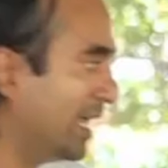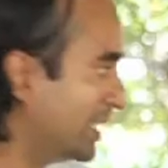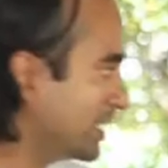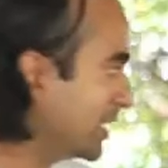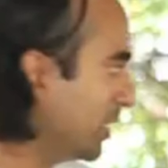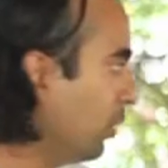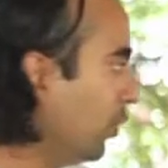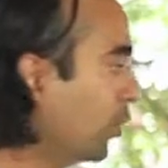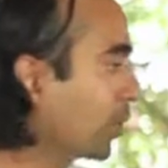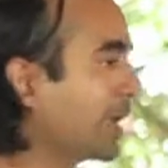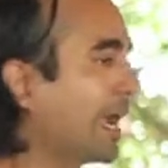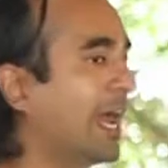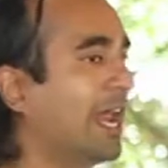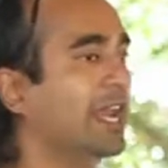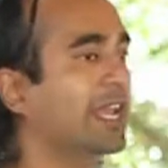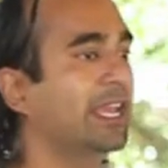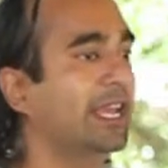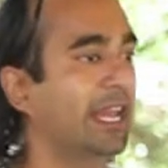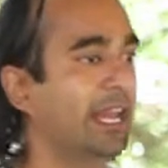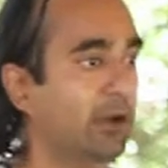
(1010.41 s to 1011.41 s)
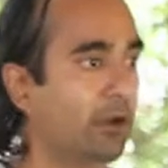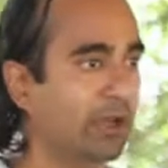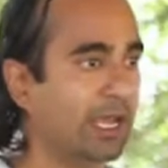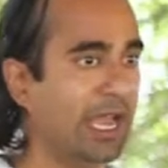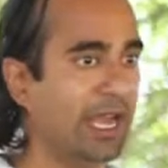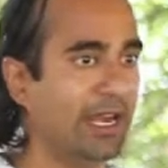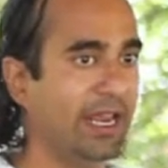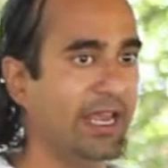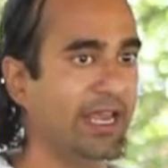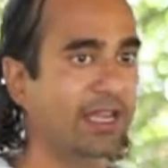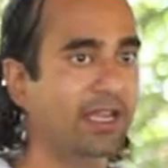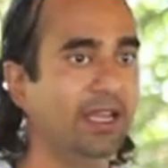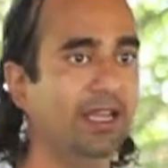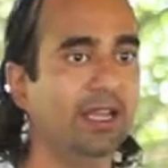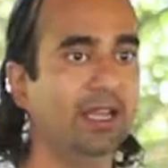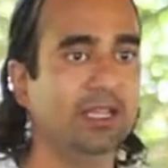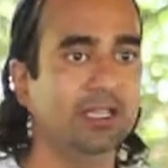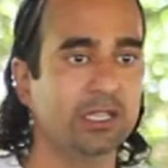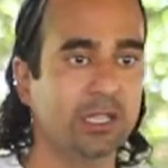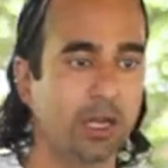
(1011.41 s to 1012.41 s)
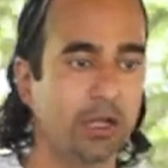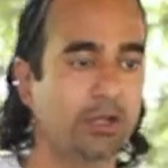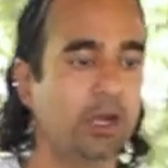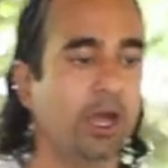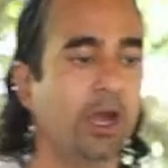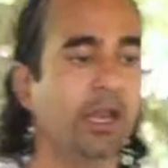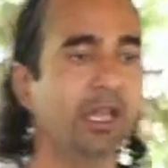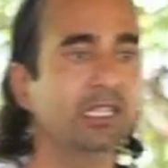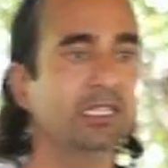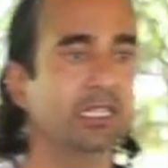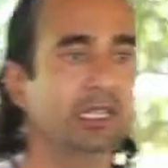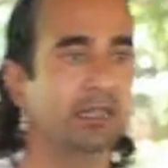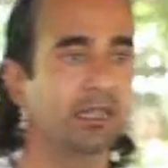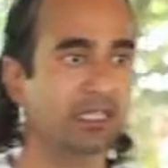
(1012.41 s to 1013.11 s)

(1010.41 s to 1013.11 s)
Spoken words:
into organic and inorganic. You know, learning